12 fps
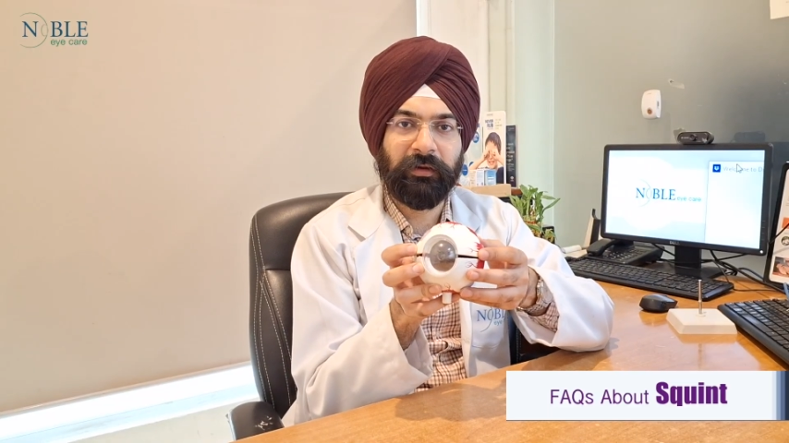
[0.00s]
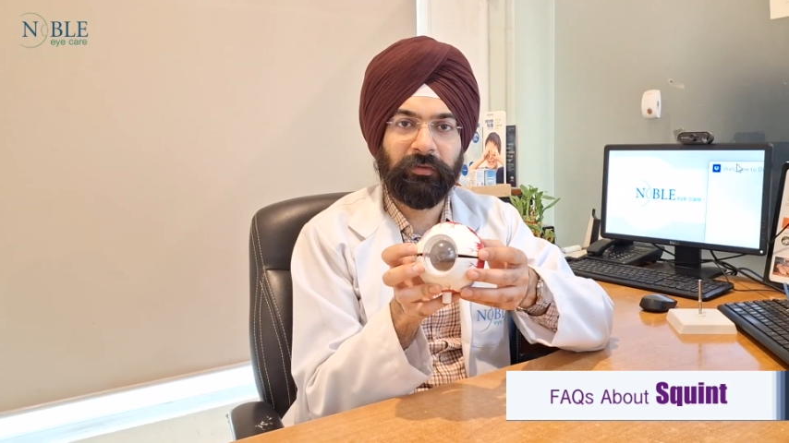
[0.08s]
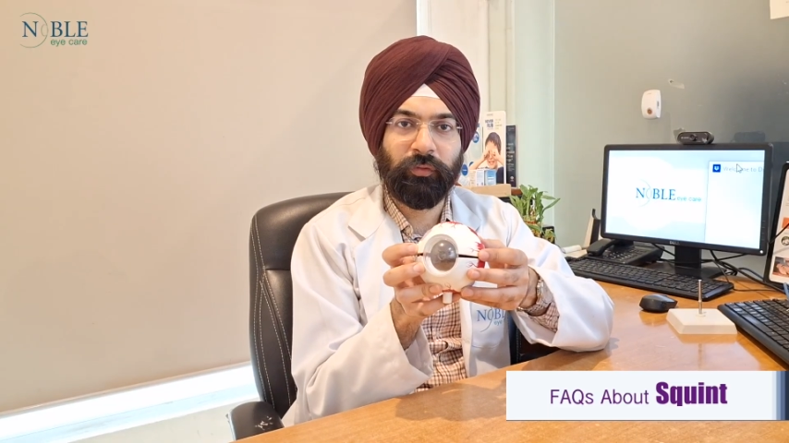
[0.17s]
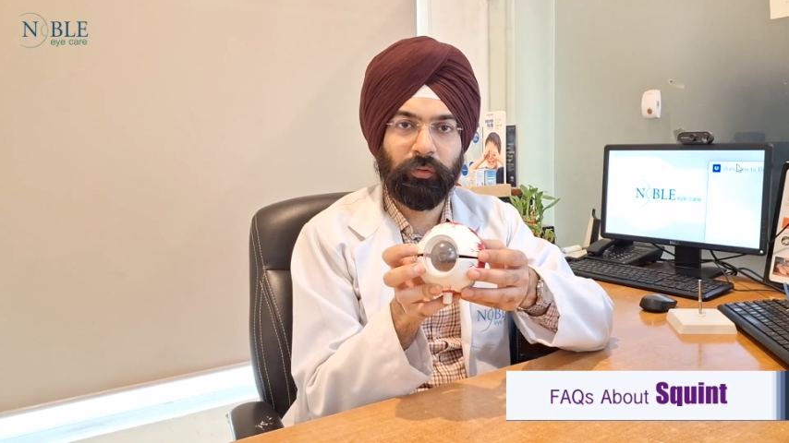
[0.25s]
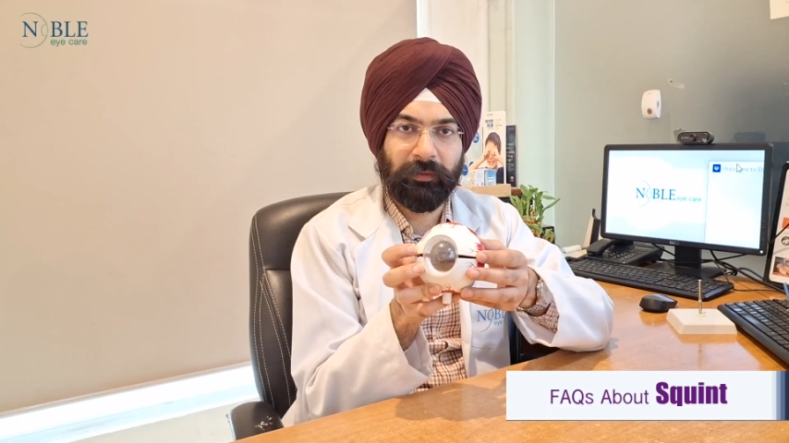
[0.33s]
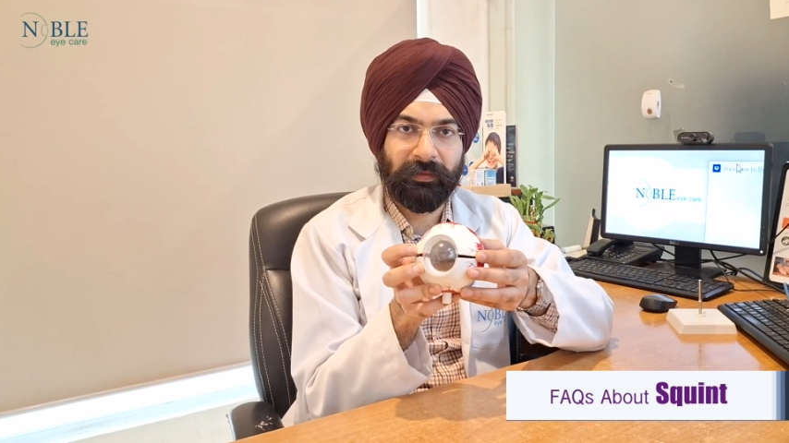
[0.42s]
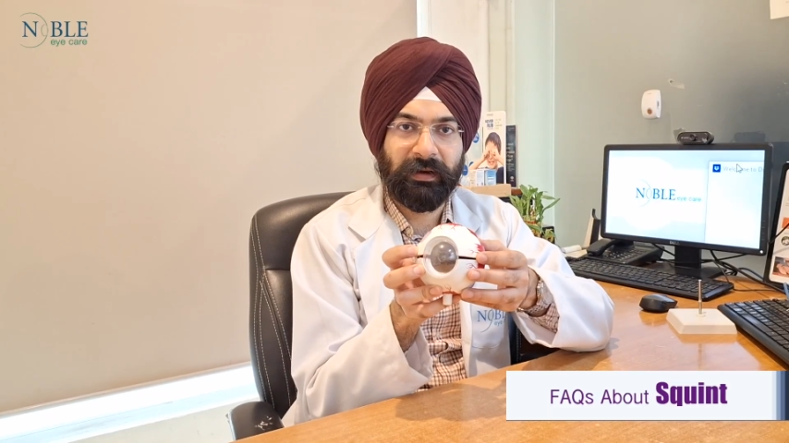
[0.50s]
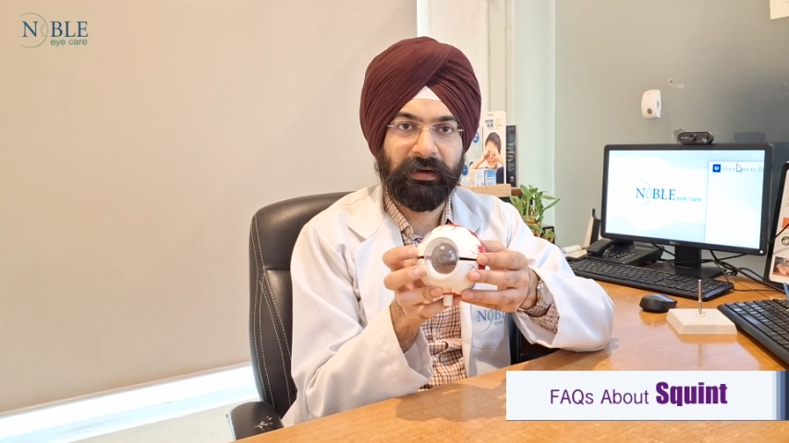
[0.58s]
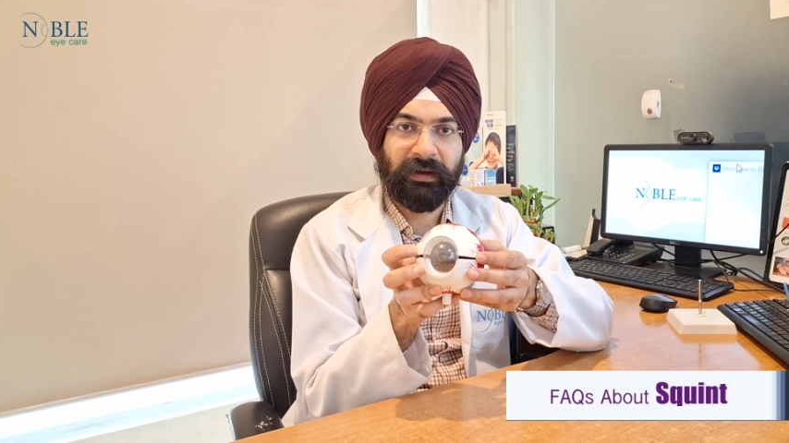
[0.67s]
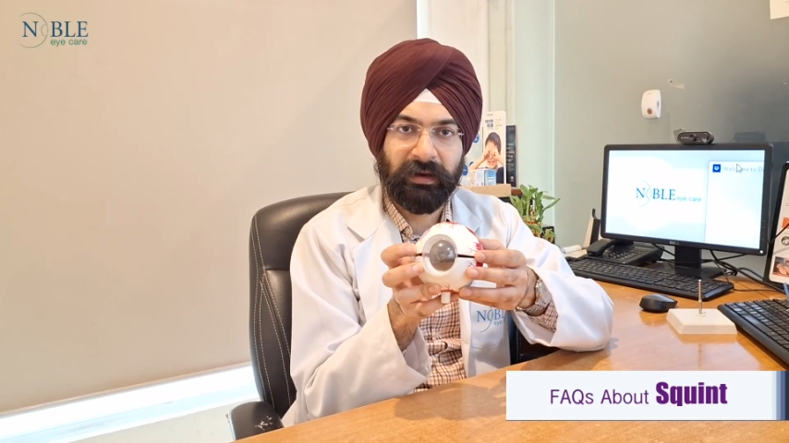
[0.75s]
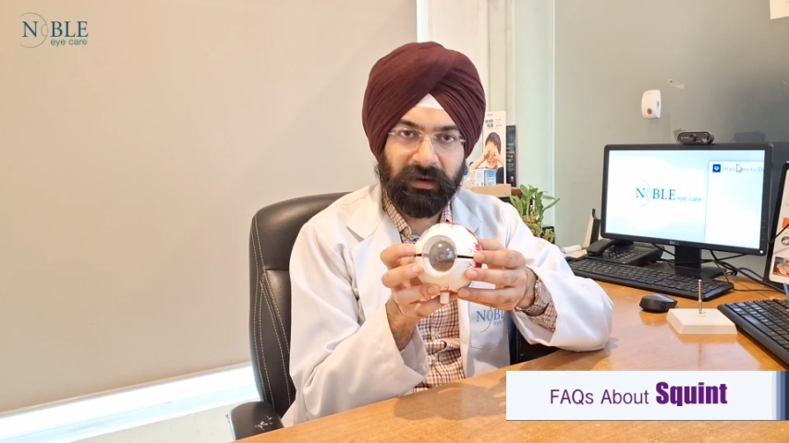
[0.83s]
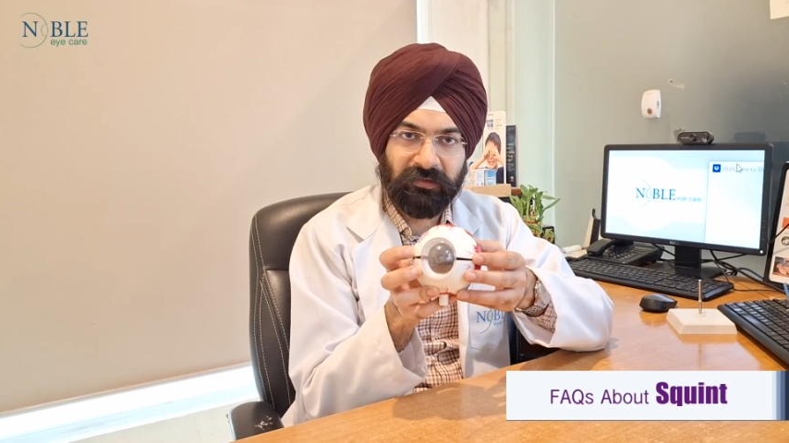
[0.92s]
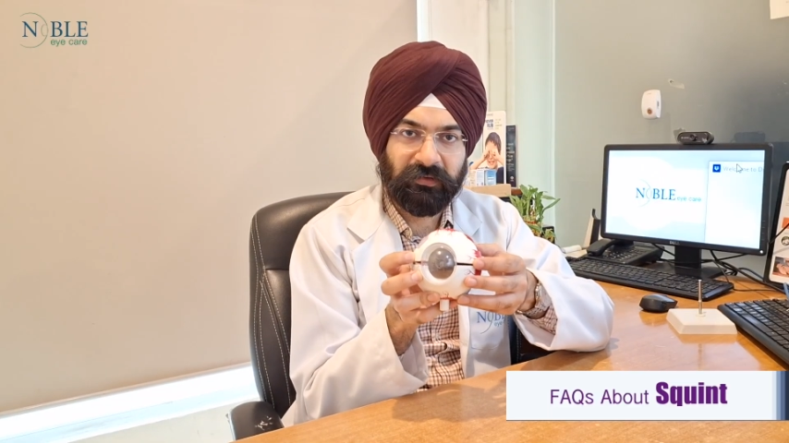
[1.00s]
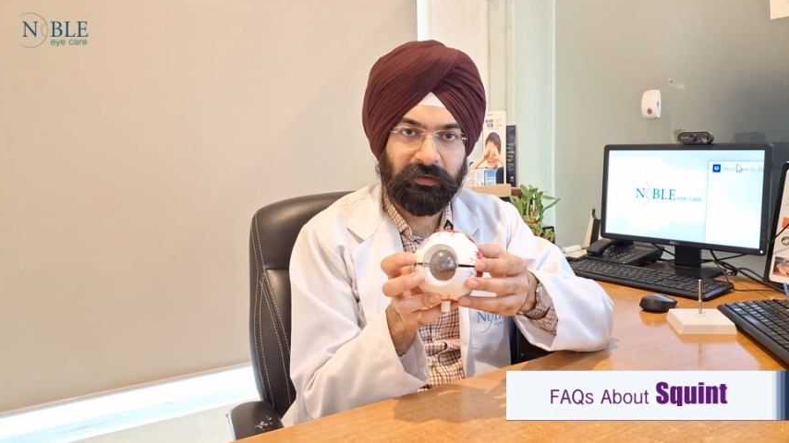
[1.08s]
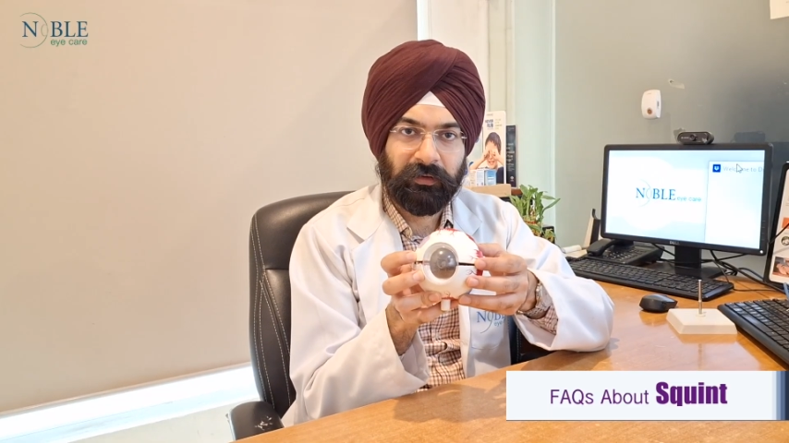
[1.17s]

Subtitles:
to go in that direction.